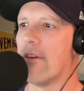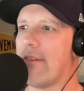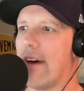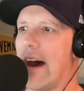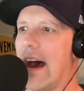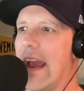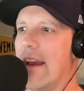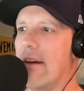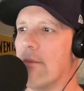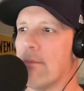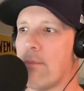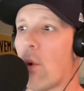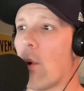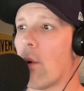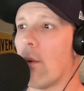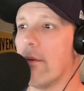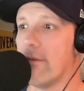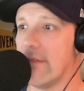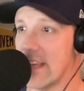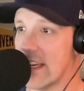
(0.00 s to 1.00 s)
Five,
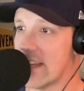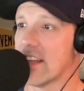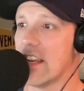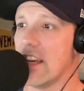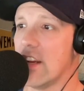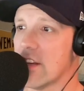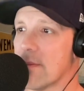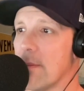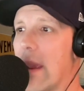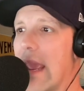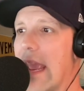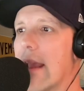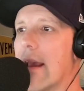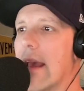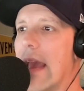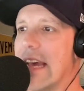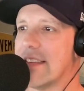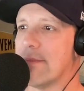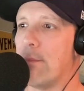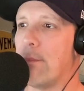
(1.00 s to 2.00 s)

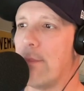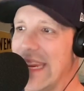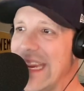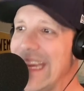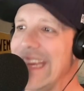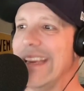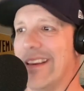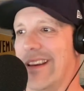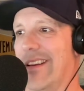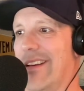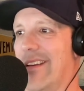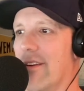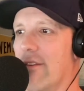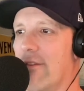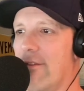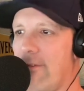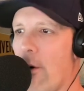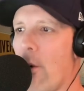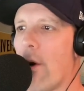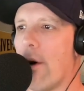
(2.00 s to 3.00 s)
has beaten
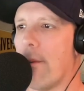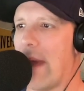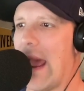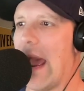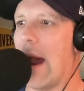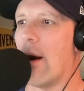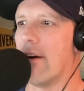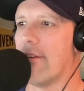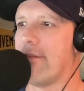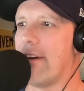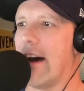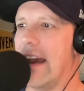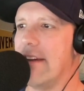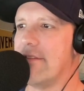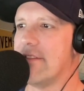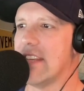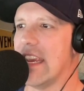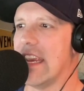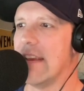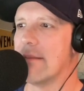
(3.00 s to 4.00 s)
four Power
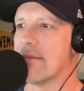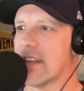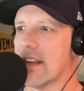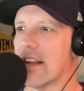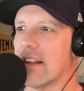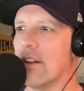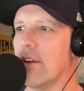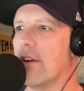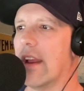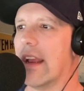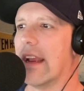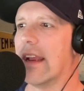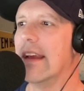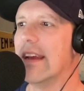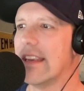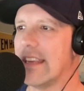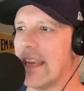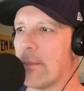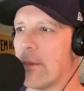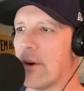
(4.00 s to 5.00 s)
Five teams, including
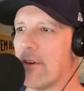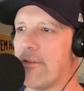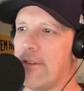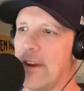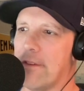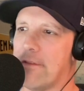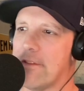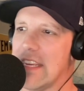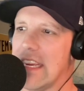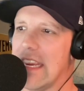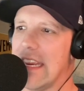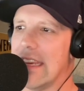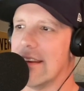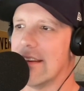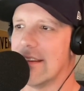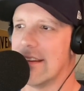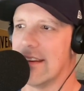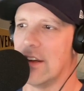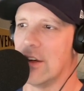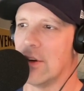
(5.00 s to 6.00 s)
number
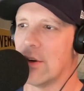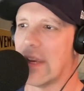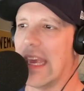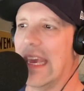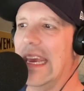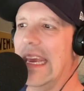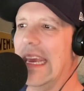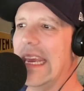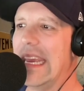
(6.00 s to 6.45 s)
15 Duke,